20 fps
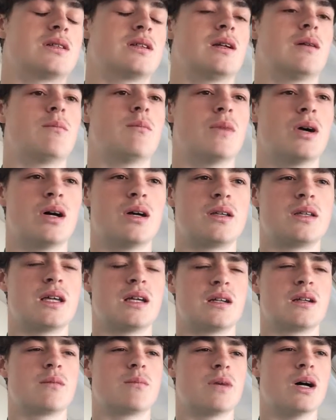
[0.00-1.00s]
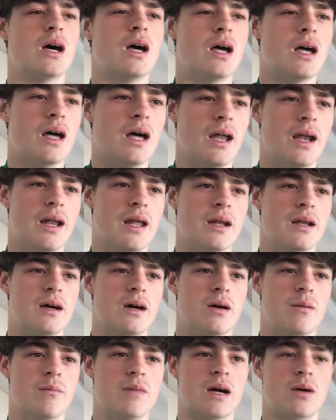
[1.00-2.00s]
Number, and then
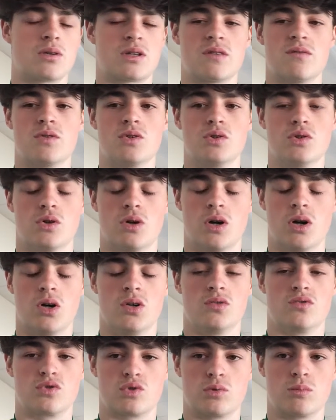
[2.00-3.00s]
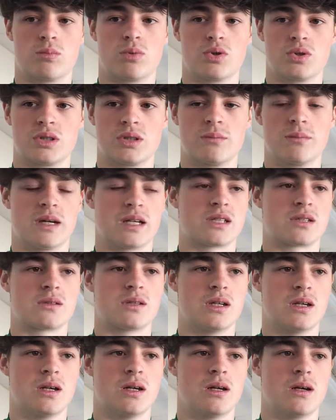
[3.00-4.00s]
that will give you your overall body
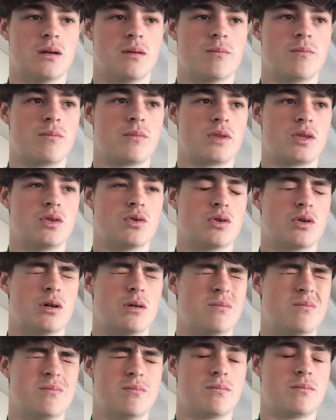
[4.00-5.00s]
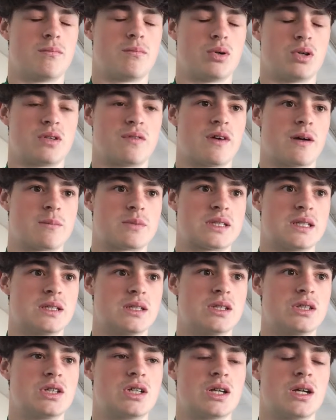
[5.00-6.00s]
mass, your body fat
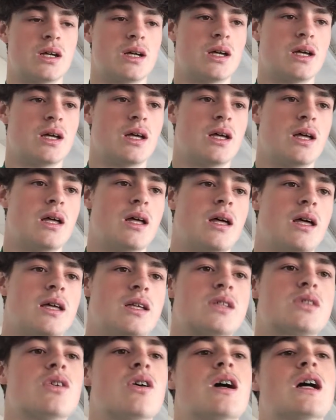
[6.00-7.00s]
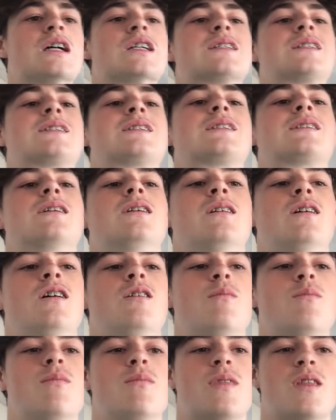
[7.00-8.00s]
percentage. It's not as
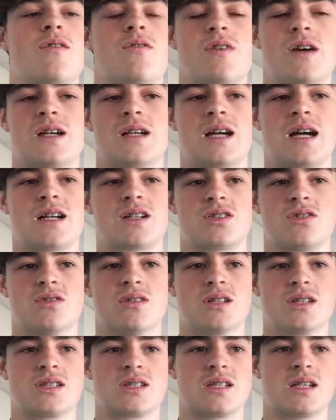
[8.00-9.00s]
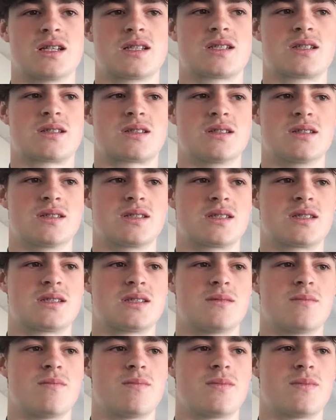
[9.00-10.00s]
accurate, this test,
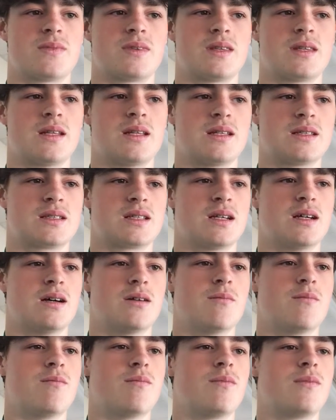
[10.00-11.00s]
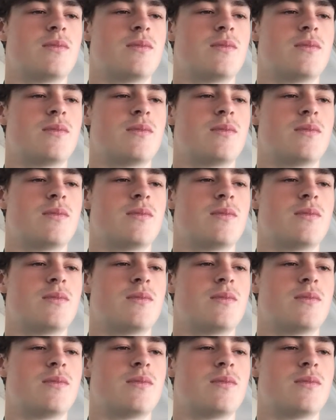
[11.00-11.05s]
because it's a